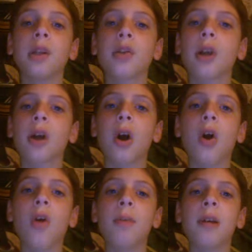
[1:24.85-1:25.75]

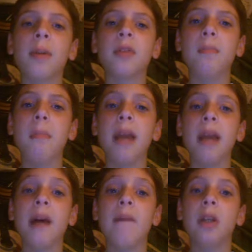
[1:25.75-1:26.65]
Sluggo pretty much made
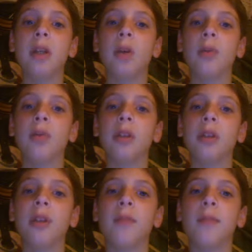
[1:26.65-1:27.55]
that video to
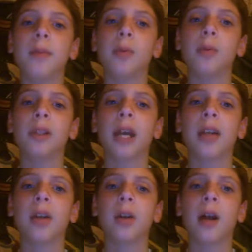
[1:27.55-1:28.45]
see if people would
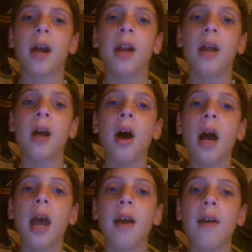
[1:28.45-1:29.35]
like it or not.
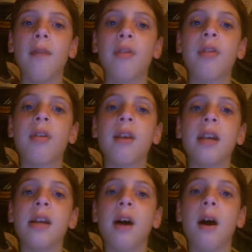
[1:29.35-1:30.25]
I've
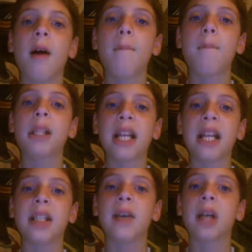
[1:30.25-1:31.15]
seen
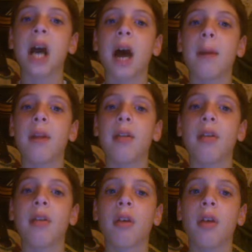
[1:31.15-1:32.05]
plenty of
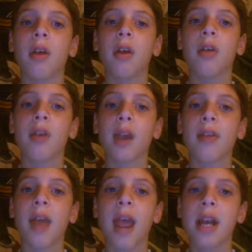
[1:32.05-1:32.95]
comments saying
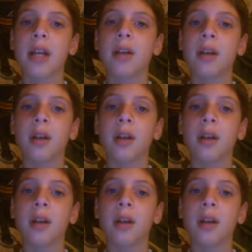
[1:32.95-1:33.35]
they hate it.